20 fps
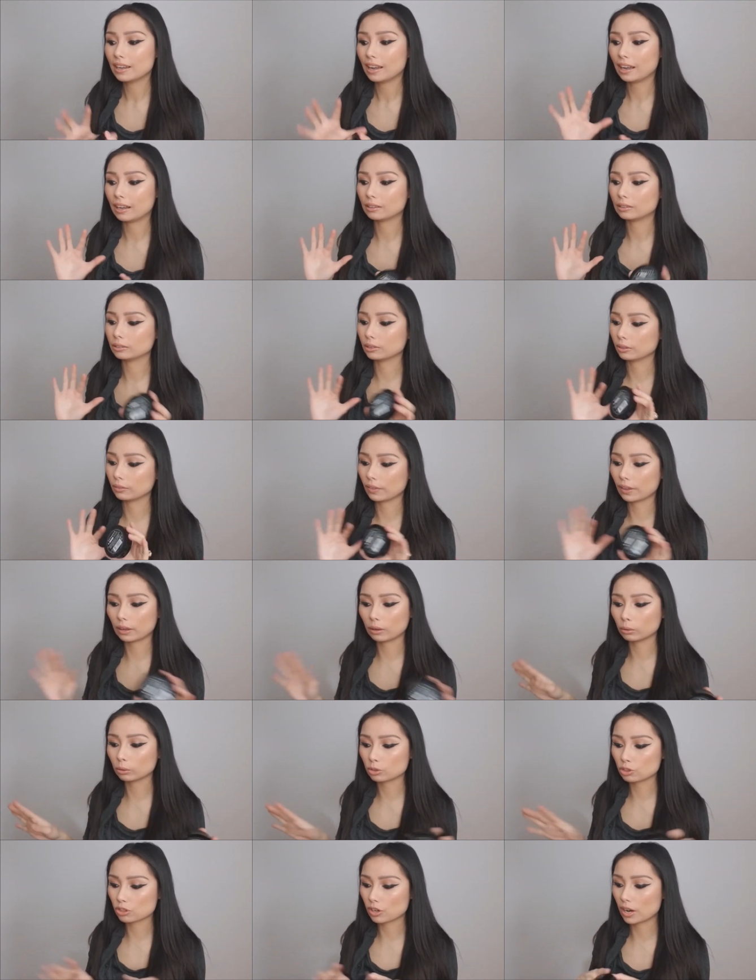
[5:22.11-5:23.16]
I don't know, that
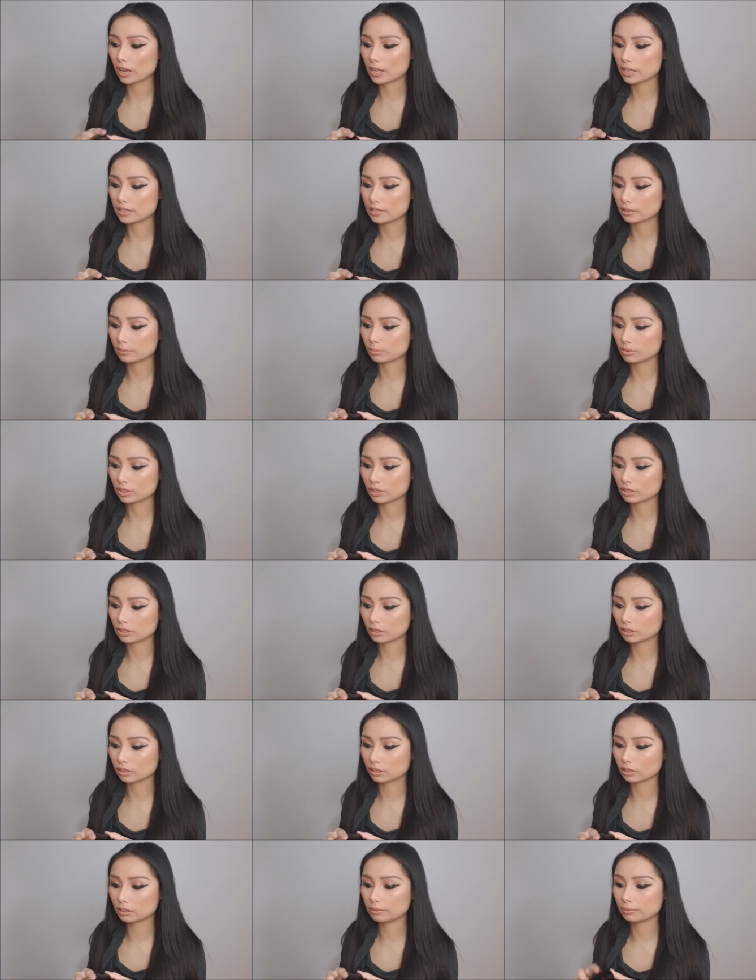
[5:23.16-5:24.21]
whole trend, I'm just
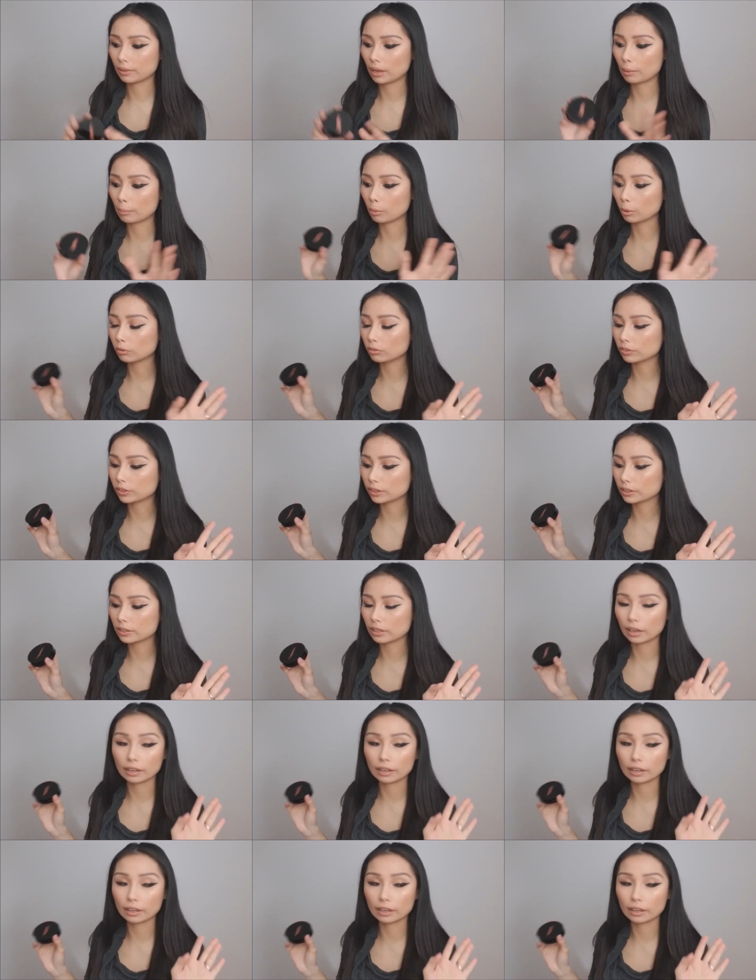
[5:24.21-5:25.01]
like, I'm over it.